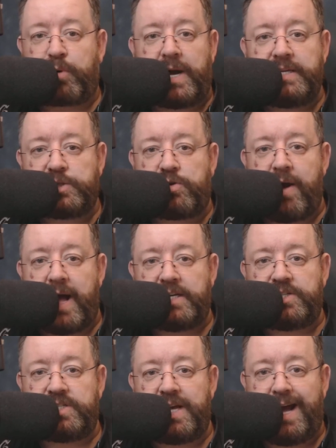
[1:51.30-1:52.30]
Price
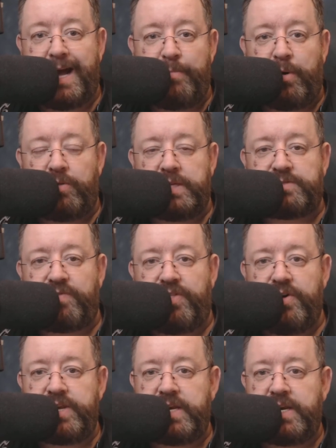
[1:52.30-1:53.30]
crashed. I bought this for
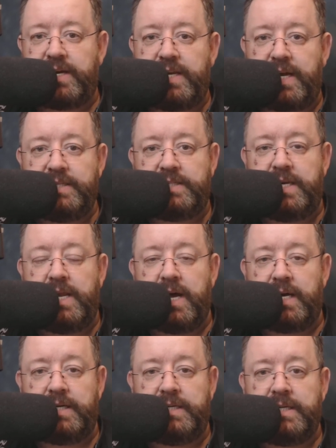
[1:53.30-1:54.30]

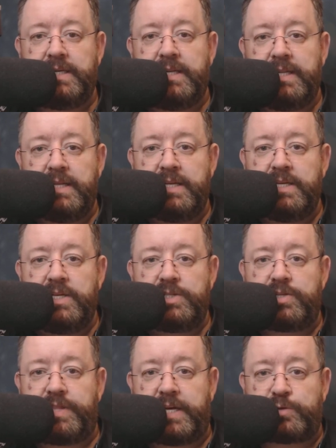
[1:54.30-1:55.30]
£39.99.
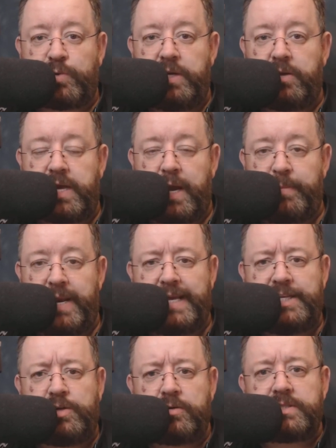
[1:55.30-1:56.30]
So that's what you're looking at.
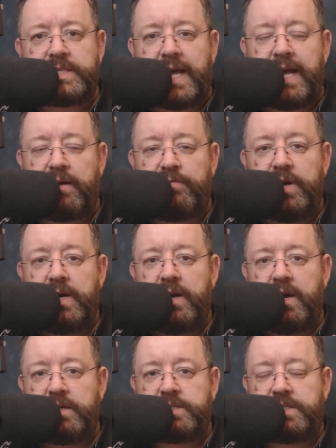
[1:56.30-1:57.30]
It does have
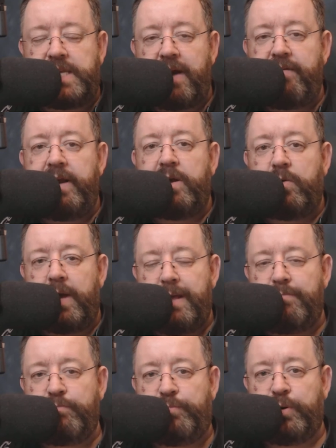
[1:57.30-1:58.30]
a stereo
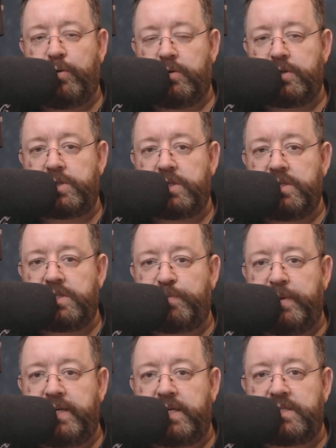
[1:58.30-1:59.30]
input
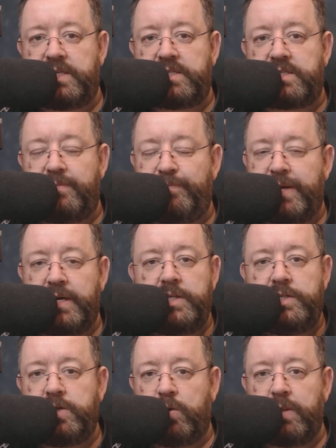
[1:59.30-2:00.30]
speaker system.
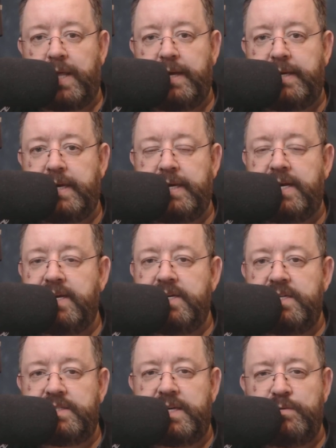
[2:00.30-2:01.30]
Don't like it.
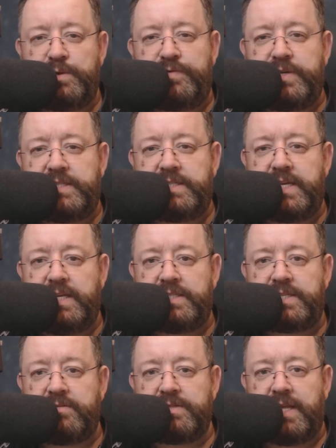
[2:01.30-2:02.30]
Sounds very tinny.
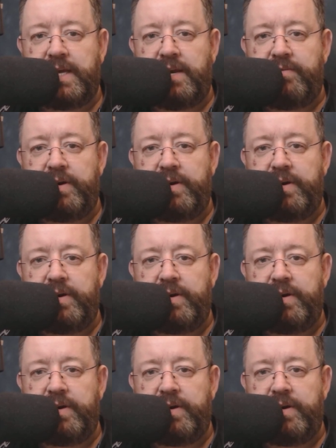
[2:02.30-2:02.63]
Sounds like